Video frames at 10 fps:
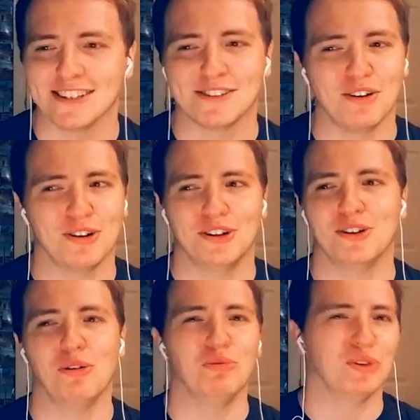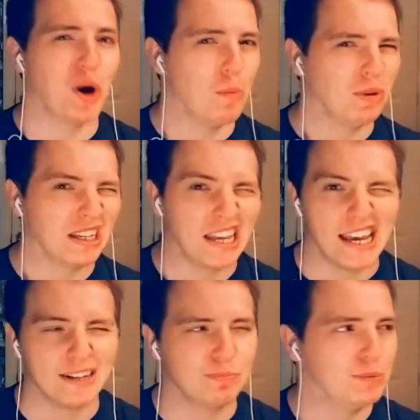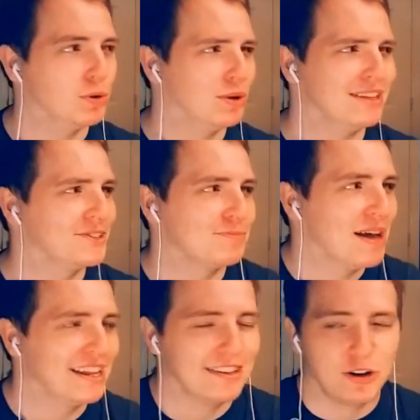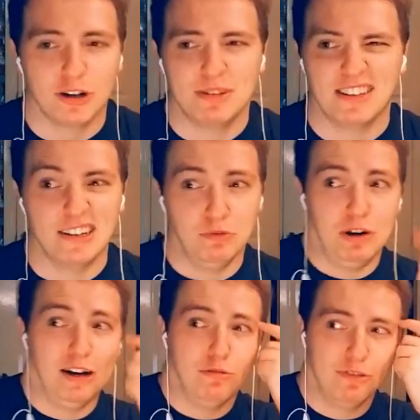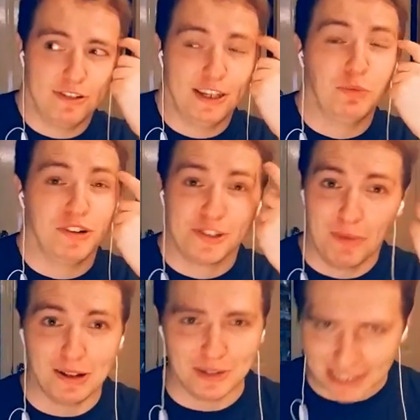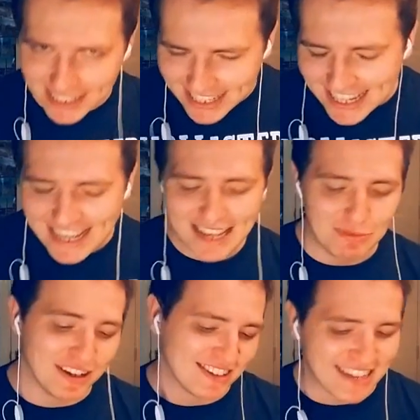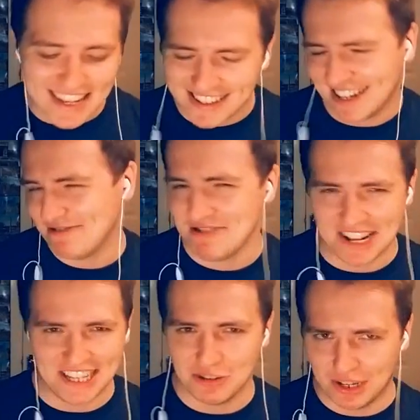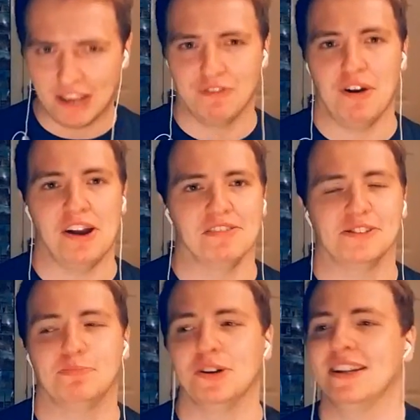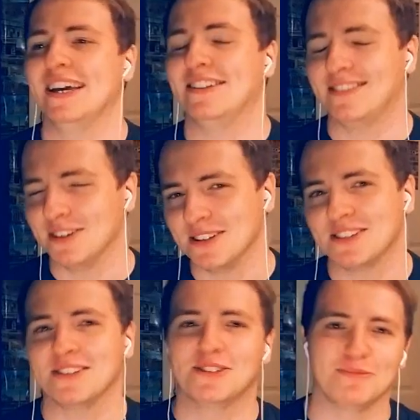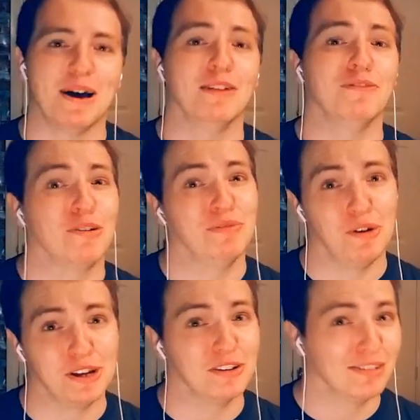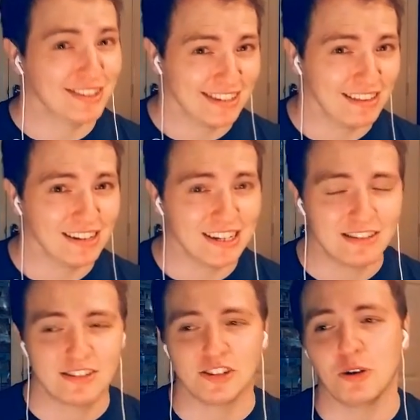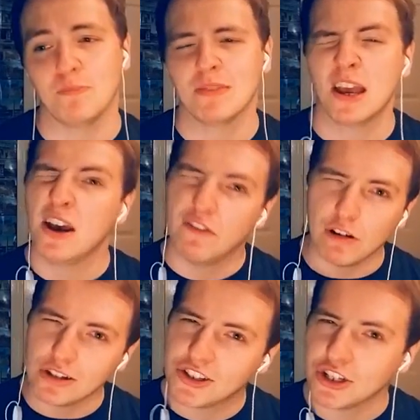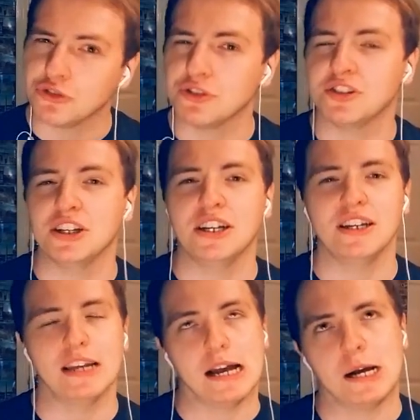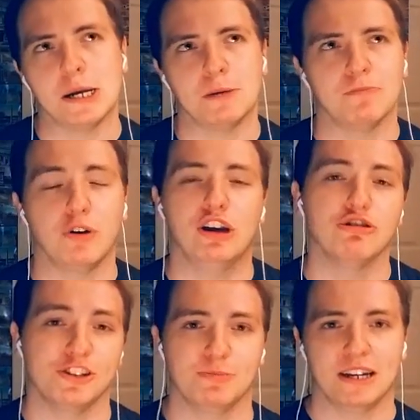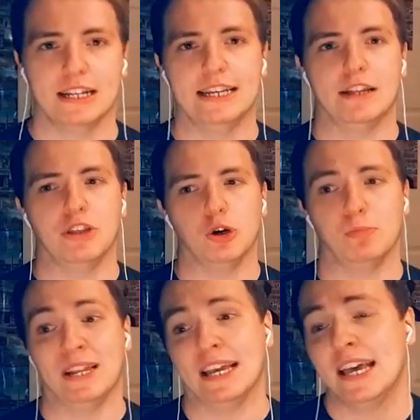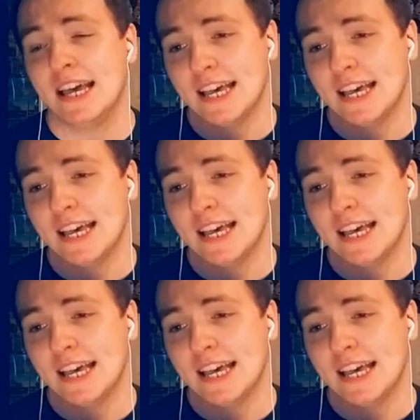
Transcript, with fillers: It's not going to overcomplicate people when they smell it. They're not going to be thinking, wow, does he want to smell unique? Because it isn't a really unique fragrance, but it does smell very, very good to say the least. So very citrusy, um, very crisp and clean in the opening.